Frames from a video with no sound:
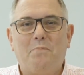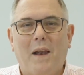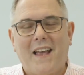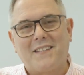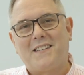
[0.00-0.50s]

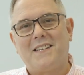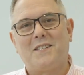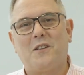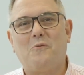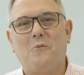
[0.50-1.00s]
Blessed
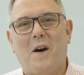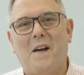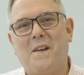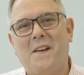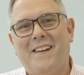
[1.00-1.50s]
is the
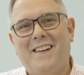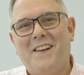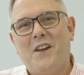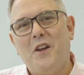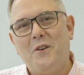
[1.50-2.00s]
one
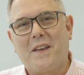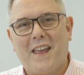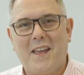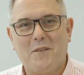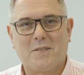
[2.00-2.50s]
who
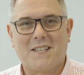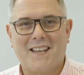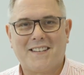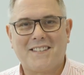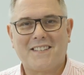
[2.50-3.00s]
keeps
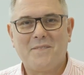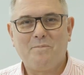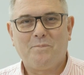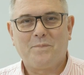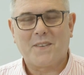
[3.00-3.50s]
this.
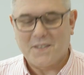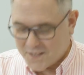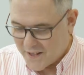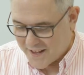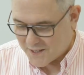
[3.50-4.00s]

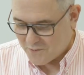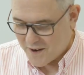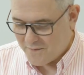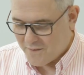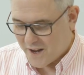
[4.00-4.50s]
So let's
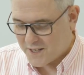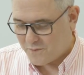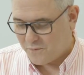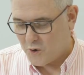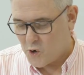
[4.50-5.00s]
read verse
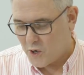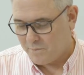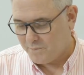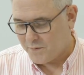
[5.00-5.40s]
4.